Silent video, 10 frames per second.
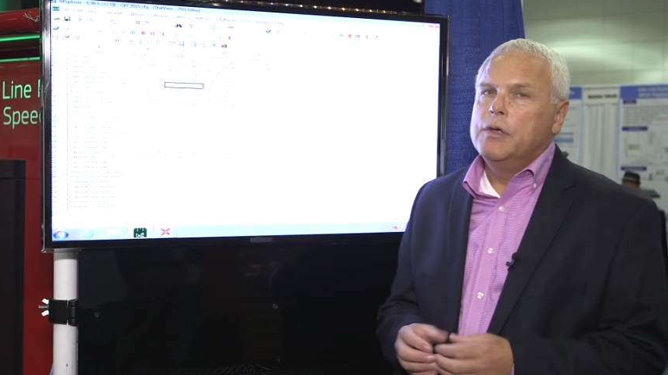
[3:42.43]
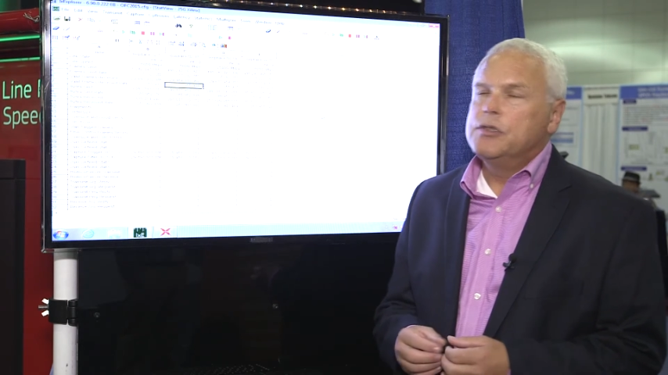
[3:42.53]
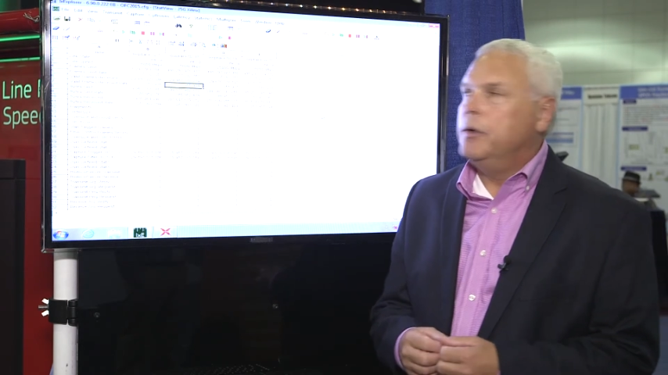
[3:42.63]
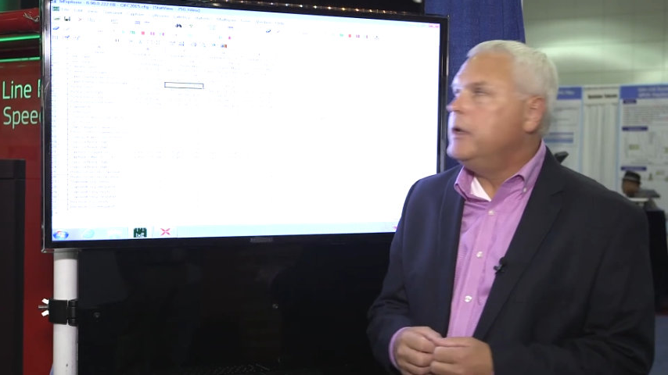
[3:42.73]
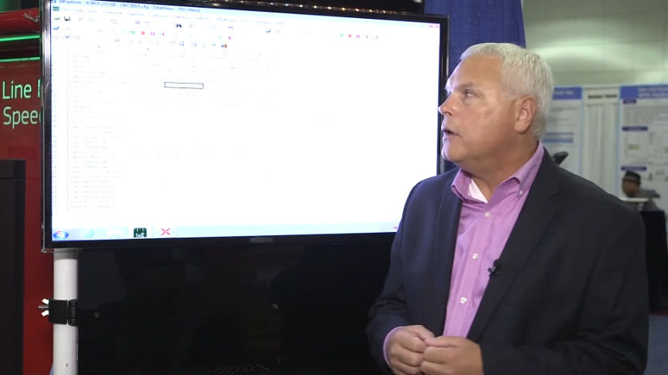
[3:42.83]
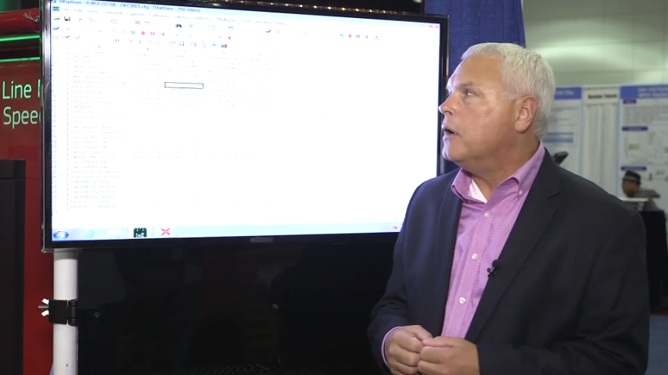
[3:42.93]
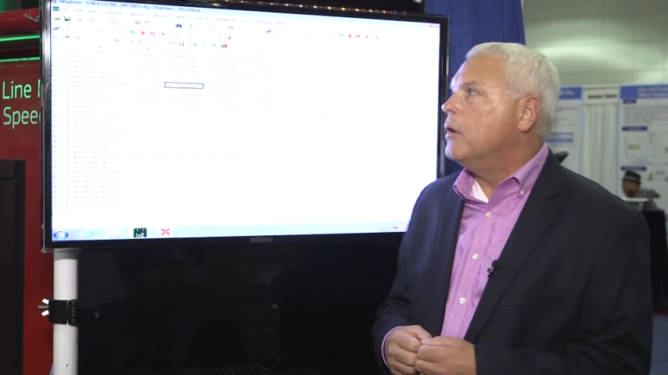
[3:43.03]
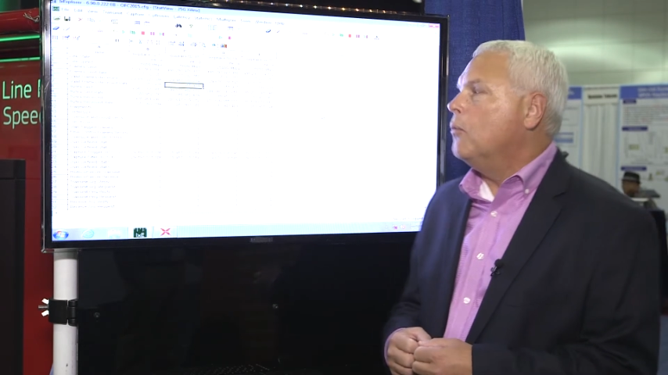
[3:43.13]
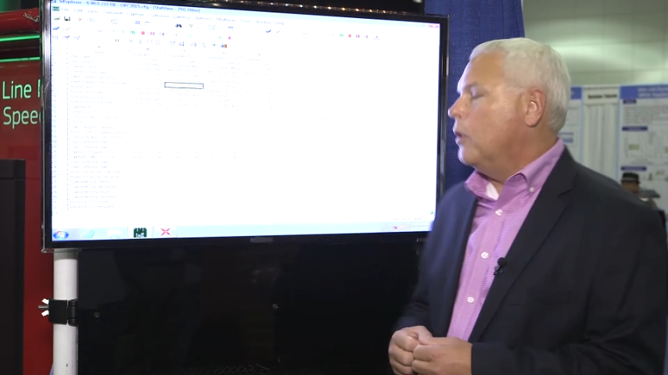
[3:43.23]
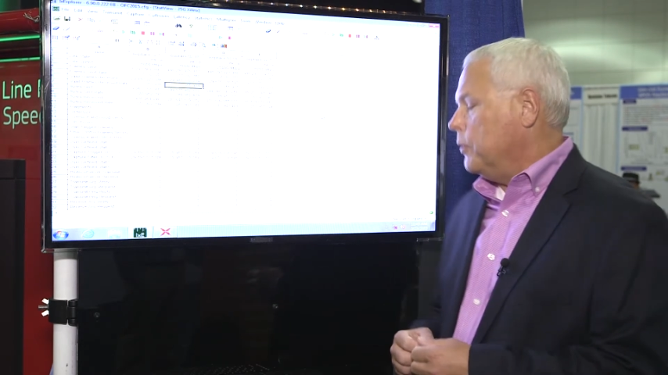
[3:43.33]
So
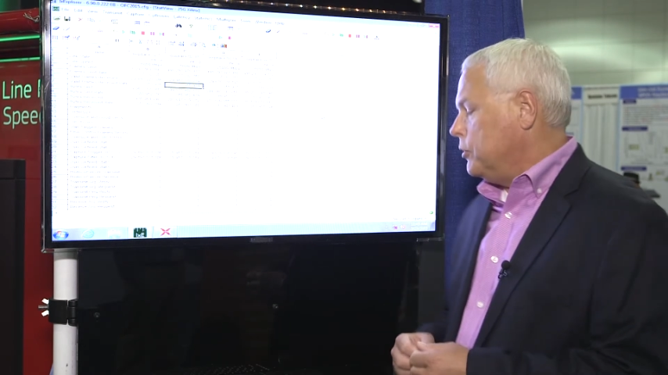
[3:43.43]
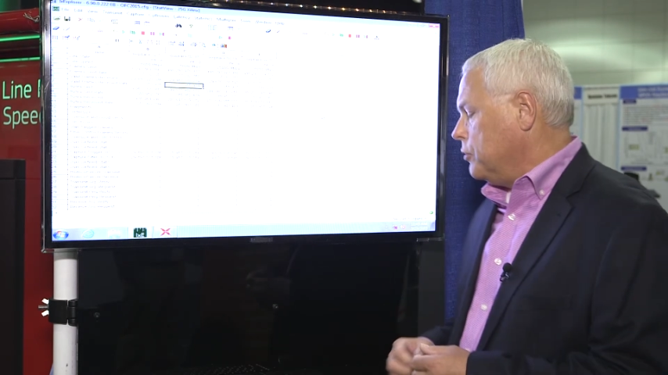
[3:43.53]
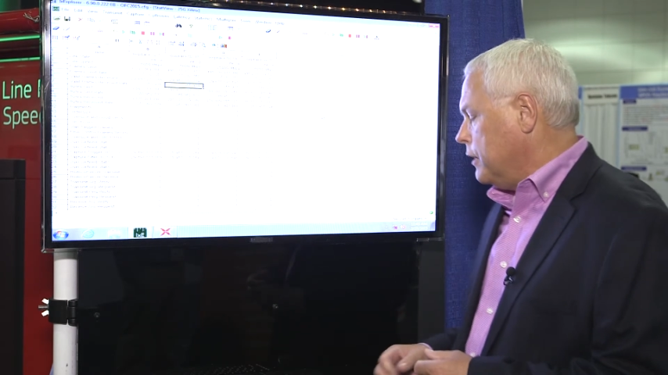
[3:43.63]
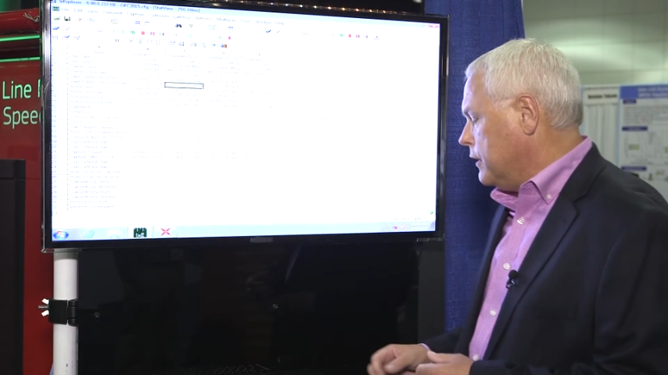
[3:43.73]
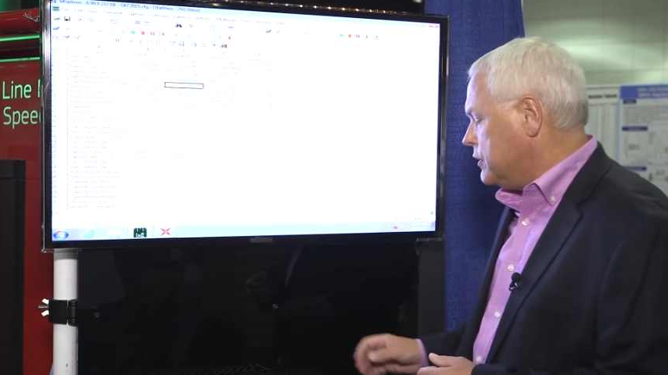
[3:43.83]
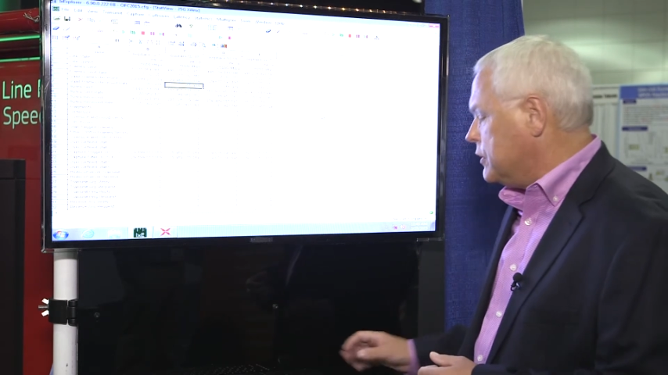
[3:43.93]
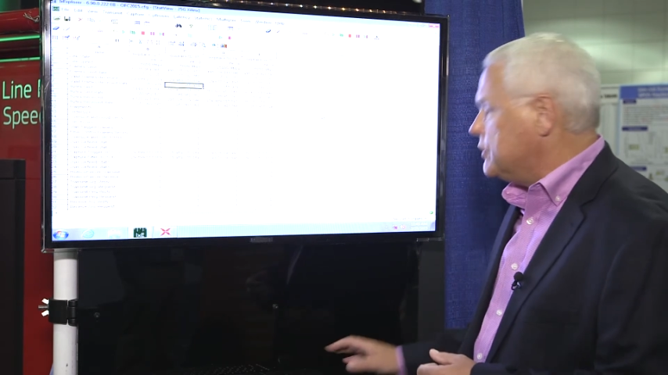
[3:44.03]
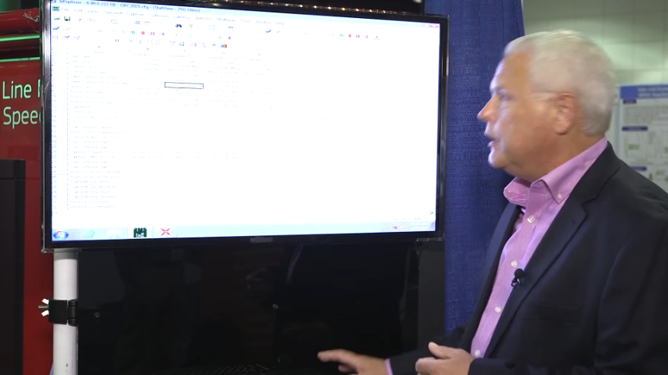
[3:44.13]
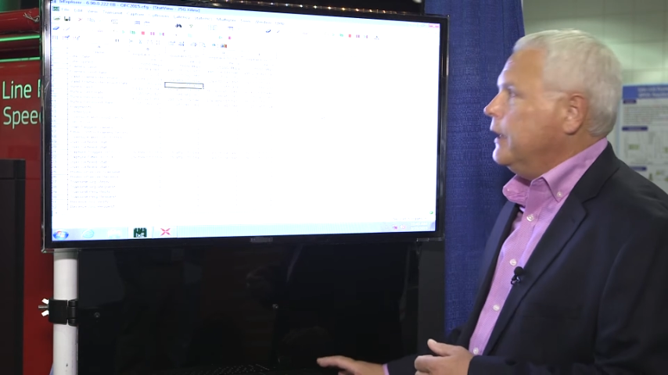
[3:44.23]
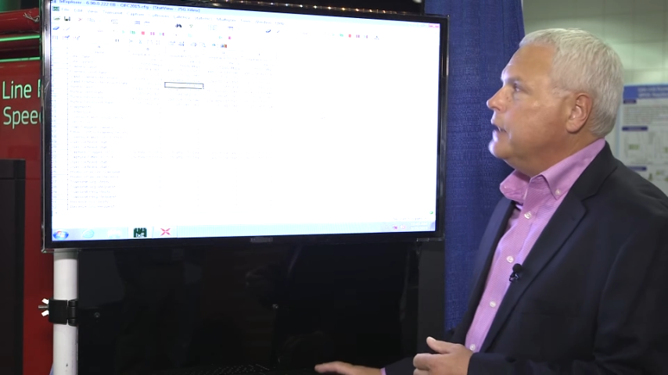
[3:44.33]
here, what we're doing, this is the